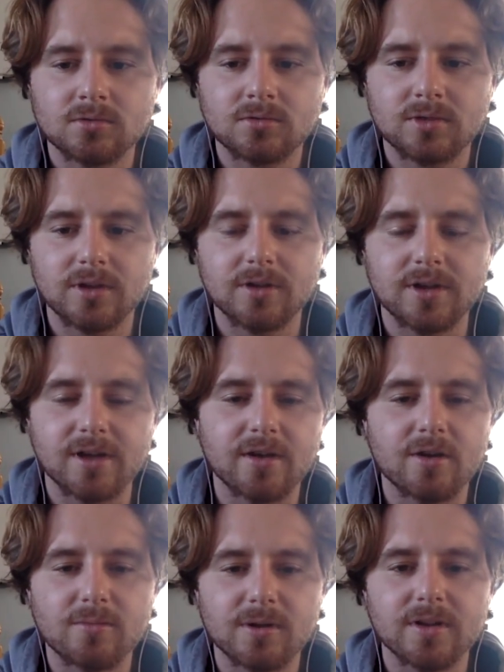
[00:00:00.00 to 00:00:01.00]
They
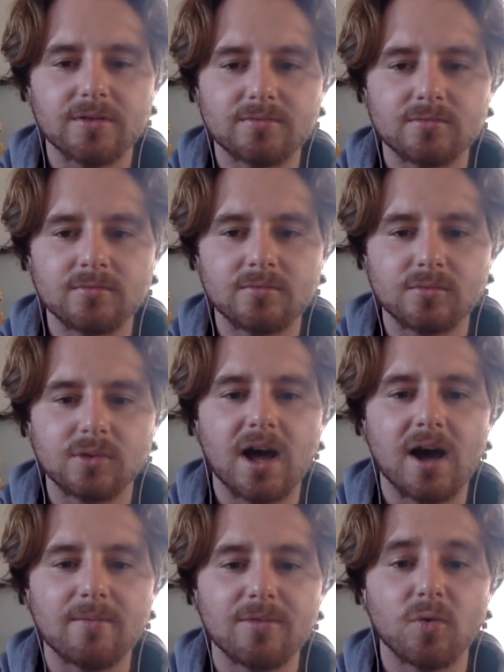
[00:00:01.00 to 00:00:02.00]
go play
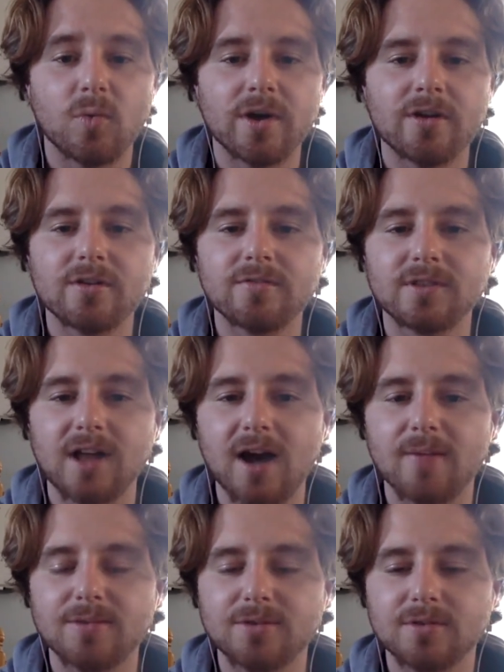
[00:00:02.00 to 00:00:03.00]
Lob. The winner of
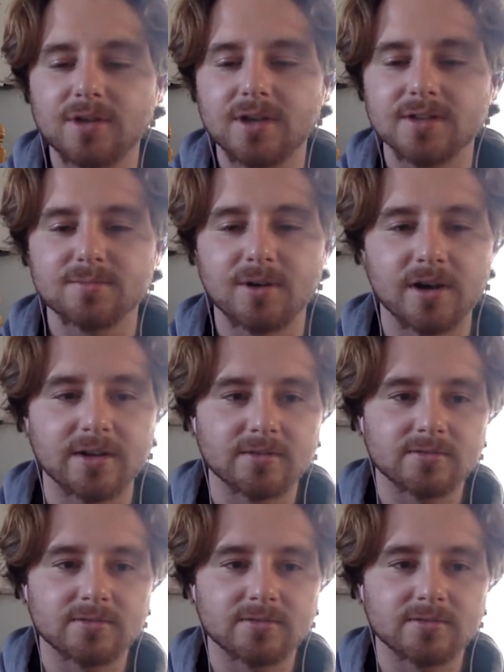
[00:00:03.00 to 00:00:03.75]
Lob Duyes, Brian.